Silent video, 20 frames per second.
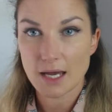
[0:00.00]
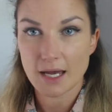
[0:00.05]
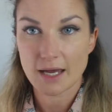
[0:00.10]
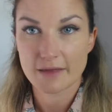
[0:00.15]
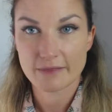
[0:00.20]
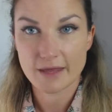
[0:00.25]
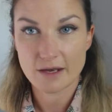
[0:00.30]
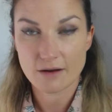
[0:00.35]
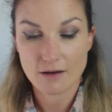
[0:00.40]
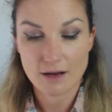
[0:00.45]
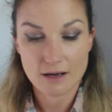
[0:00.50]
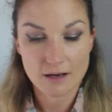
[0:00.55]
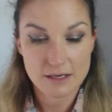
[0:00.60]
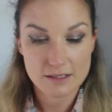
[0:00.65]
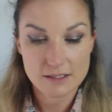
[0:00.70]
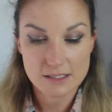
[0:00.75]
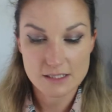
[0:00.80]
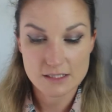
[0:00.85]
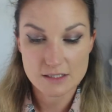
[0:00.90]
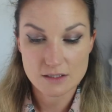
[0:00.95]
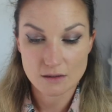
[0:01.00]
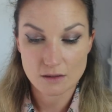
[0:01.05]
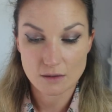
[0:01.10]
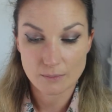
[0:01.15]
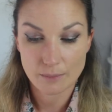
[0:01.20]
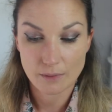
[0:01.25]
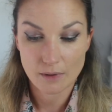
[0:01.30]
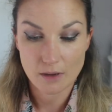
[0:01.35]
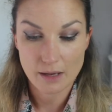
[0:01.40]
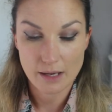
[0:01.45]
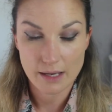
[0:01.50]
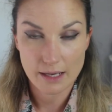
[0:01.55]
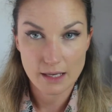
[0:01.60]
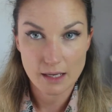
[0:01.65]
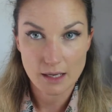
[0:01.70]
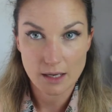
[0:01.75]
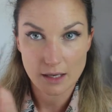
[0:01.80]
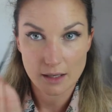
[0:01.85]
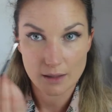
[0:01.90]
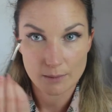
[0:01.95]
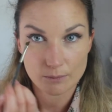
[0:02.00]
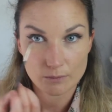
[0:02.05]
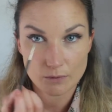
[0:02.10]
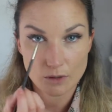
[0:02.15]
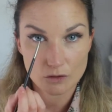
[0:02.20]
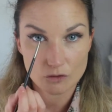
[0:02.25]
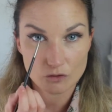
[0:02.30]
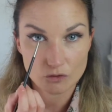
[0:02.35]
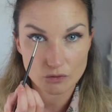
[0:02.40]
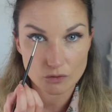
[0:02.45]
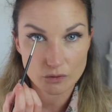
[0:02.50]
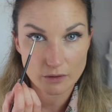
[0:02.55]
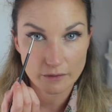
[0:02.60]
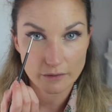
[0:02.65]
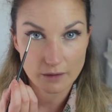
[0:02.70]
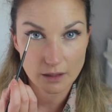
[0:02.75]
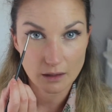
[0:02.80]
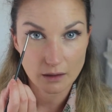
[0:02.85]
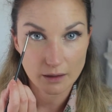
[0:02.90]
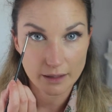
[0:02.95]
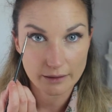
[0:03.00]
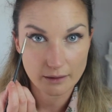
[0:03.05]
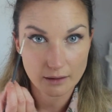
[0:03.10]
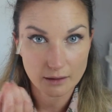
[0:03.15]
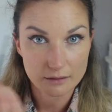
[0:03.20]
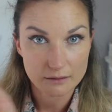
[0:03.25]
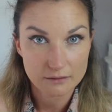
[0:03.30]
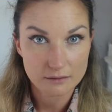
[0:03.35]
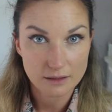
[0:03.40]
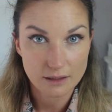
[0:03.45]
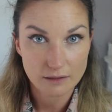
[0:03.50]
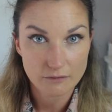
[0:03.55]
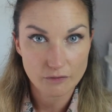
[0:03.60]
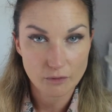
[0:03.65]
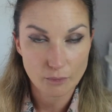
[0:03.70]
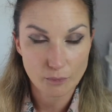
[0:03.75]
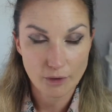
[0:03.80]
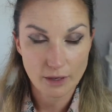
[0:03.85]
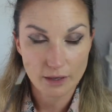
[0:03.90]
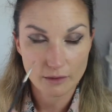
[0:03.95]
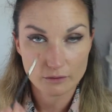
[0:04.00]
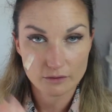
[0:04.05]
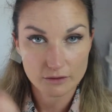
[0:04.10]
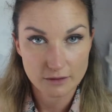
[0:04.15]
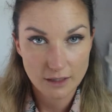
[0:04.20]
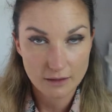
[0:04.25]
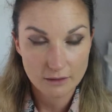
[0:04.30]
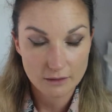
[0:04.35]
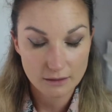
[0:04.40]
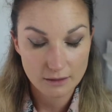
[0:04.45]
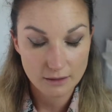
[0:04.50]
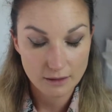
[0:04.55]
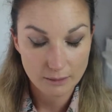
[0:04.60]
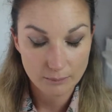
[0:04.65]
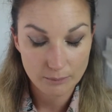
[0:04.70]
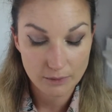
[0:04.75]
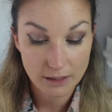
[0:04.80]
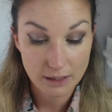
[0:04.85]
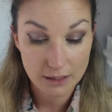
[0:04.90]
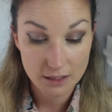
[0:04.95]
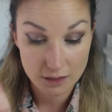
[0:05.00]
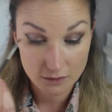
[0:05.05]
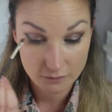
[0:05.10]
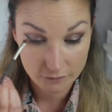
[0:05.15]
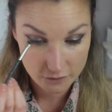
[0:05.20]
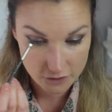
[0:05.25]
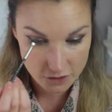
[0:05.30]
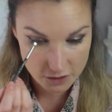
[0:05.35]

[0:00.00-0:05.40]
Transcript: And then I like to start by drawing the line underneath the brow to get the beginning of the